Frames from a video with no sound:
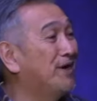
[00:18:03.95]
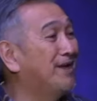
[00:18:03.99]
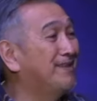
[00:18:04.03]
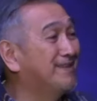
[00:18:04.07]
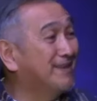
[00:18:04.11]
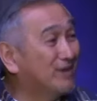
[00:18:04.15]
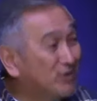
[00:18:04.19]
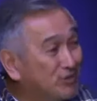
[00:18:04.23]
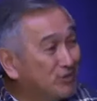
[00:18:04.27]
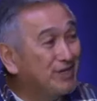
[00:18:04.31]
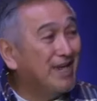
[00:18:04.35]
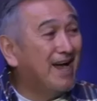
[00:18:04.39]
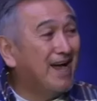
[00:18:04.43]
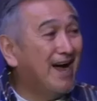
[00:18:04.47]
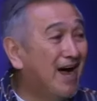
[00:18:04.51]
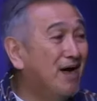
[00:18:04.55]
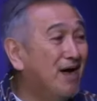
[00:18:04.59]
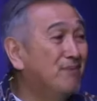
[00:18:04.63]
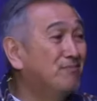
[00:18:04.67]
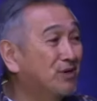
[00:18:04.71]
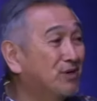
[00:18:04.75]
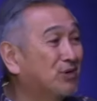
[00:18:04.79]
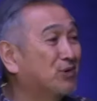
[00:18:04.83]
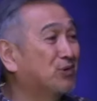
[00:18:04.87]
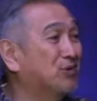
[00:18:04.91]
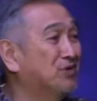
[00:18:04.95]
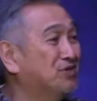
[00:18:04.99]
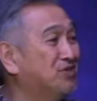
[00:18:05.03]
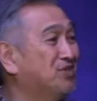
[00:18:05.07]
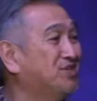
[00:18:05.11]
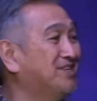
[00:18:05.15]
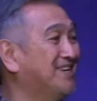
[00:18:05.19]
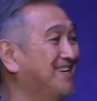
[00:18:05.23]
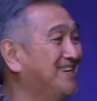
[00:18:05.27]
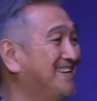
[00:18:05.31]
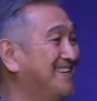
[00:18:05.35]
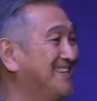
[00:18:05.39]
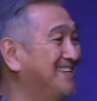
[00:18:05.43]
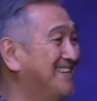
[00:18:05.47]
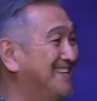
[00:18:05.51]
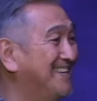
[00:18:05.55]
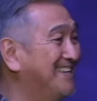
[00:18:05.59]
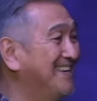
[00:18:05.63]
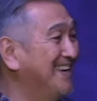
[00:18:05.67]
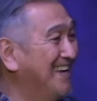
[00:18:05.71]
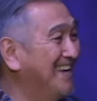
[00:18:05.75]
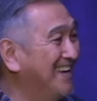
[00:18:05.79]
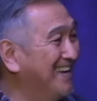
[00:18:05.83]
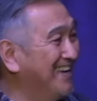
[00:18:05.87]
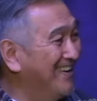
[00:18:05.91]
Oh yeah, I'm a Christian.
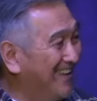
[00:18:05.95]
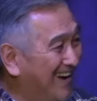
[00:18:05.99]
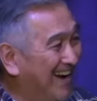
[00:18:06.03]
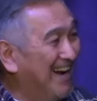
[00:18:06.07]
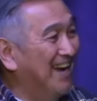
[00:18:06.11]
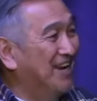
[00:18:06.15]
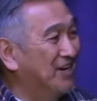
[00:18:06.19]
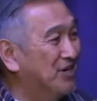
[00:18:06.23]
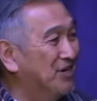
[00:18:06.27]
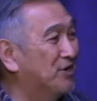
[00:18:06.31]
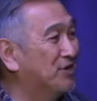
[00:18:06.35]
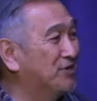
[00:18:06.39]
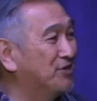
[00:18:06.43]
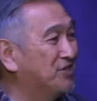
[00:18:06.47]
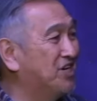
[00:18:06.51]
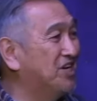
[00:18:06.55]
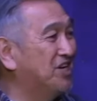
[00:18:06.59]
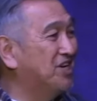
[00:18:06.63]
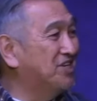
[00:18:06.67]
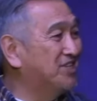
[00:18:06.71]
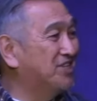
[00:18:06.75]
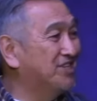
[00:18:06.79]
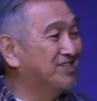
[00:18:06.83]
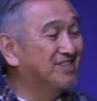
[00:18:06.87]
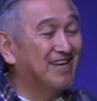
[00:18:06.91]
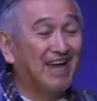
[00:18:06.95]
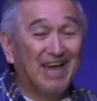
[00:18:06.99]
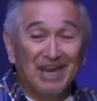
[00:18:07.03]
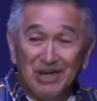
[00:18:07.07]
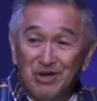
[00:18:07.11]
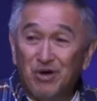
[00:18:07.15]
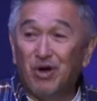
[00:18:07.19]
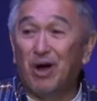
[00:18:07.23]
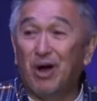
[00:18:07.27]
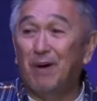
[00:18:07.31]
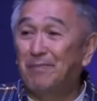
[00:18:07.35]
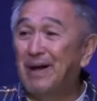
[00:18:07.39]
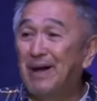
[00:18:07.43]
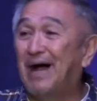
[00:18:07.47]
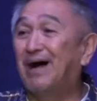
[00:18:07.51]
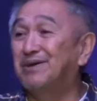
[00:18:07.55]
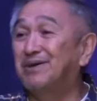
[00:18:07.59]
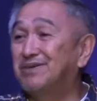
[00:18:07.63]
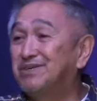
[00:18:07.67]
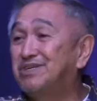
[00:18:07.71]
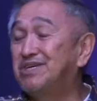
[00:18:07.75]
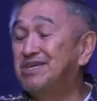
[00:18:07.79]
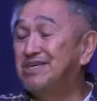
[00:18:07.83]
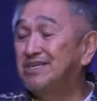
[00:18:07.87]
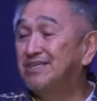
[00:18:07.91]
You know, I know Jesus. I know about
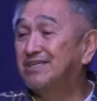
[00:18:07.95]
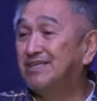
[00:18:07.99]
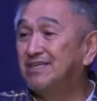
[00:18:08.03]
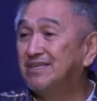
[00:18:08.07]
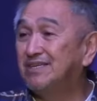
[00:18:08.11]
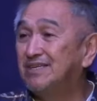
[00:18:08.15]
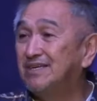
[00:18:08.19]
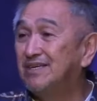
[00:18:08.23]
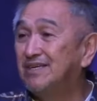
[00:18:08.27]
Jesus.